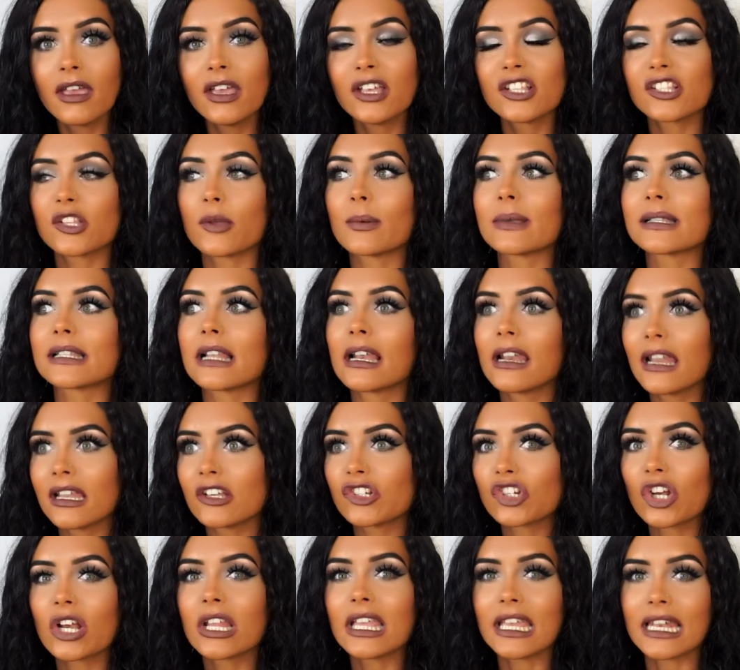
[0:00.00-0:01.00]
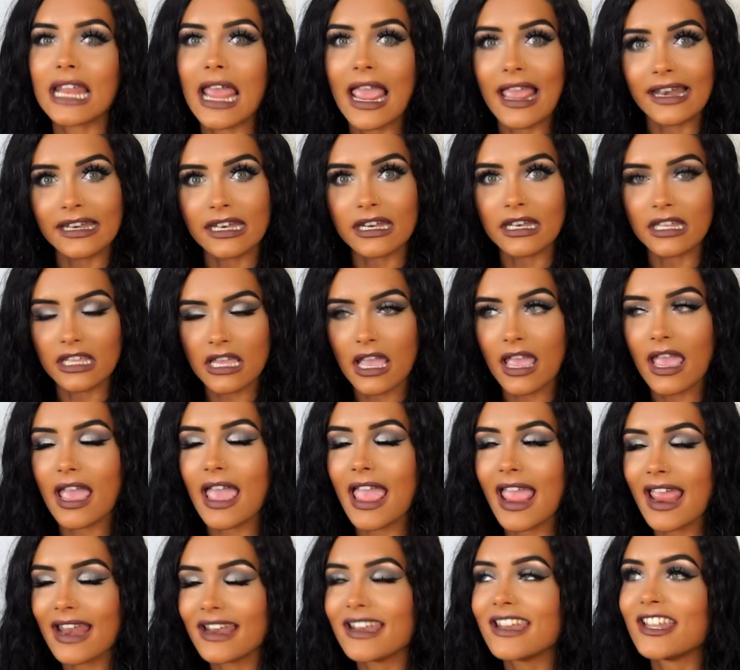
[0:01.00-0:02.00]
So it's literally an
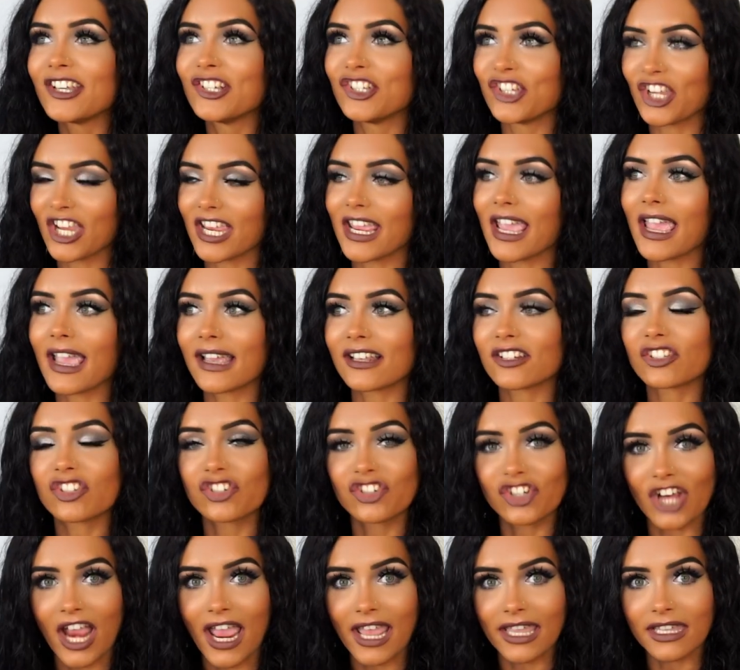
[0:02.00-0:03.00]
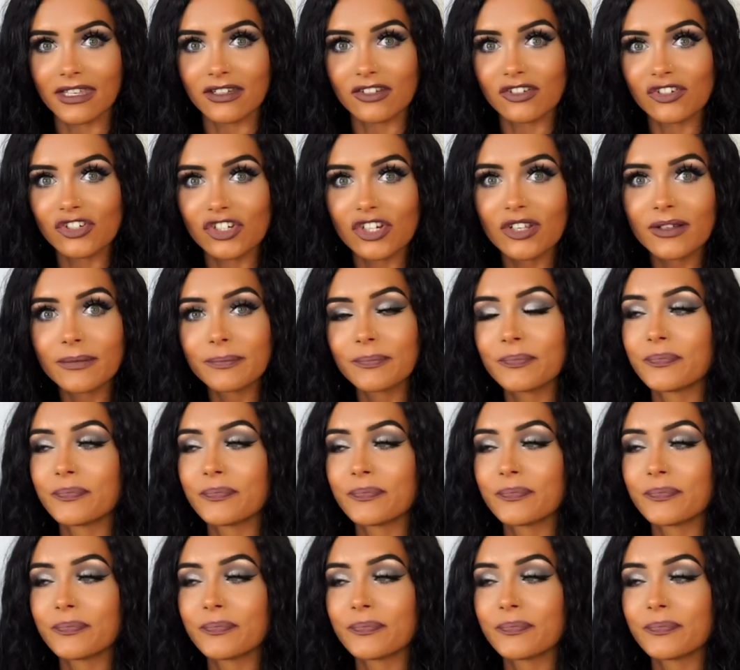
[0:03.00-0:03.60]
energy exchange.